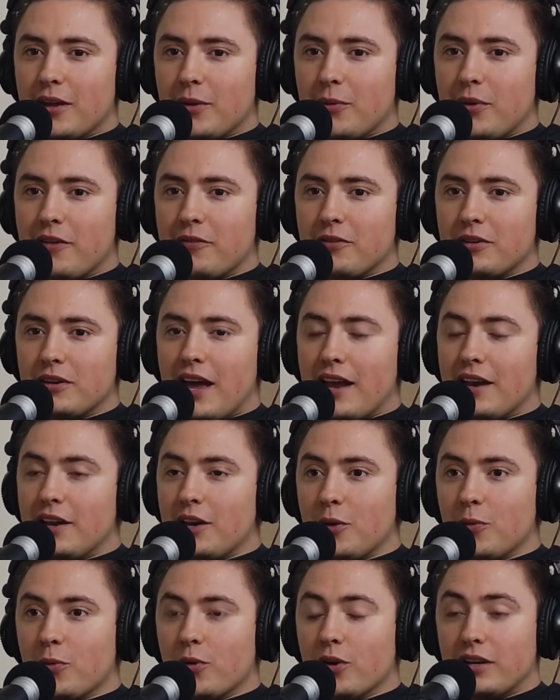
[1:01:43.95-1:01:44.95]
Like we haven't had
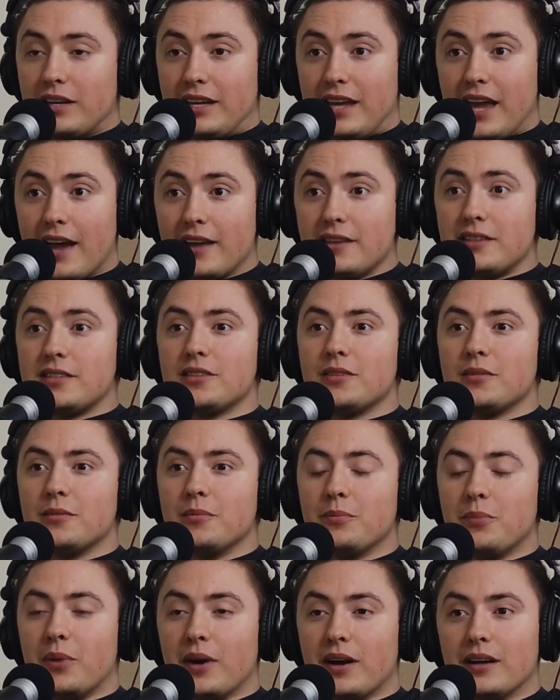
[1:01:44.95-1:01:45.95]
any word yet,
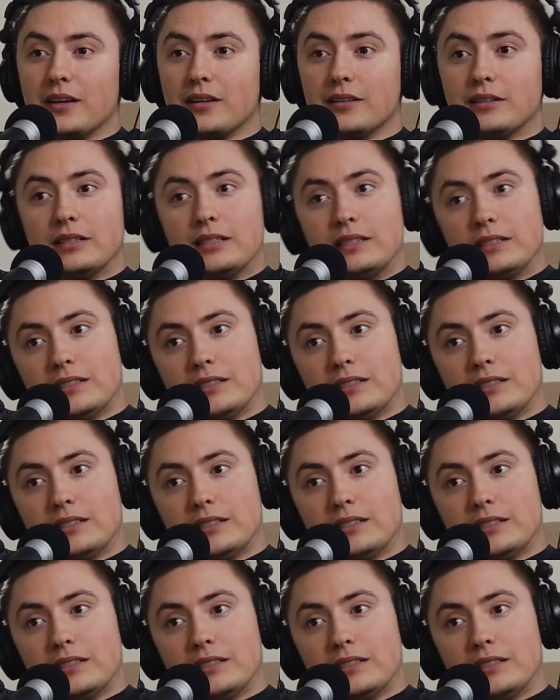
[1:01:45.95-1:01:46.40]
but